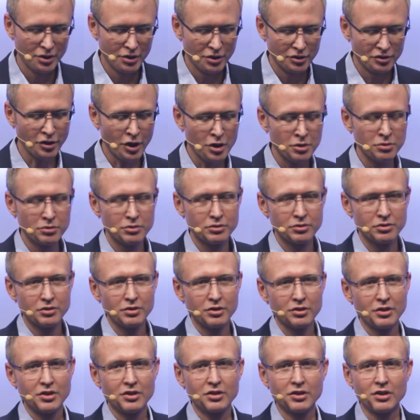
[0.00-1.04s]
So
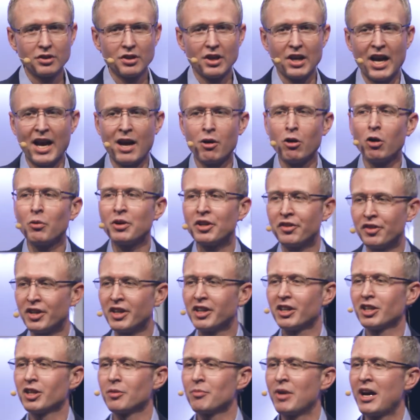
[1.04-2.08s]
how are we
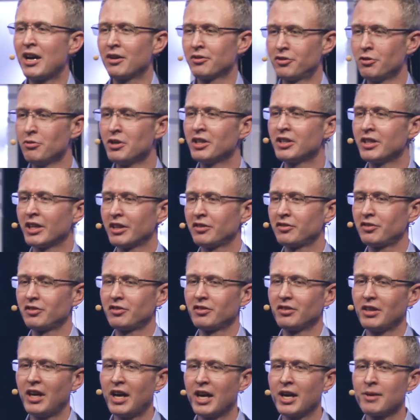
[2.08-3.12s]
thinking about doing
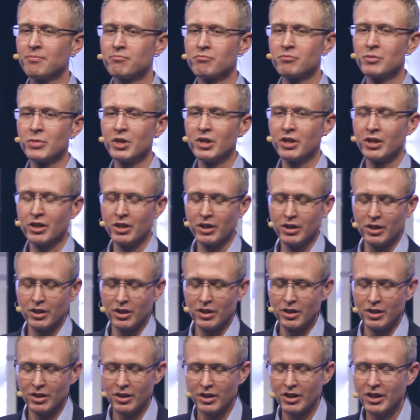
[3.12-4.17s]
this? Um,
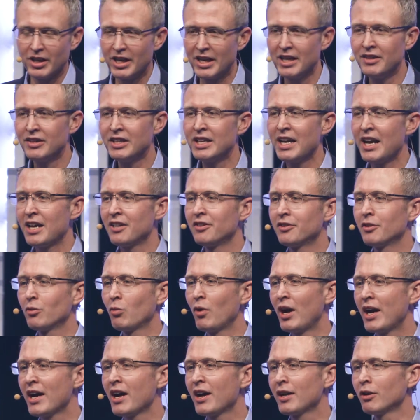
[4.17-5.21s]
in the end, the
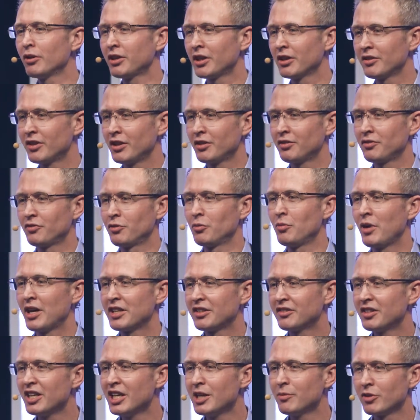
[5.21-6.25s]
way I look at this for my
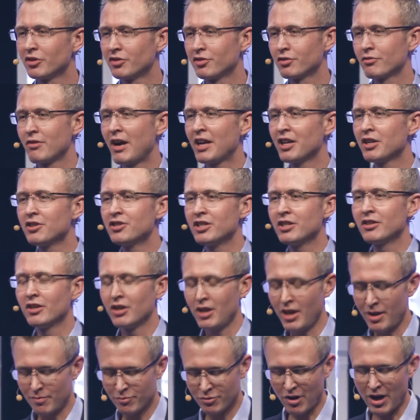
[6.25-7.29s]
team, the strategy that
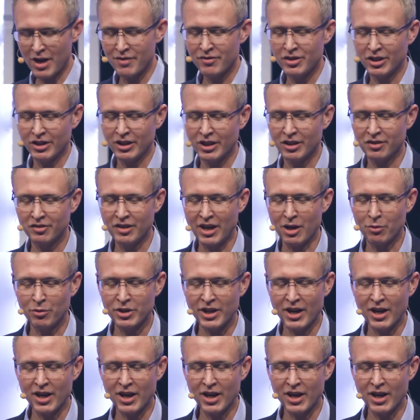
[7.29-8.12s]
I'm driving, is that we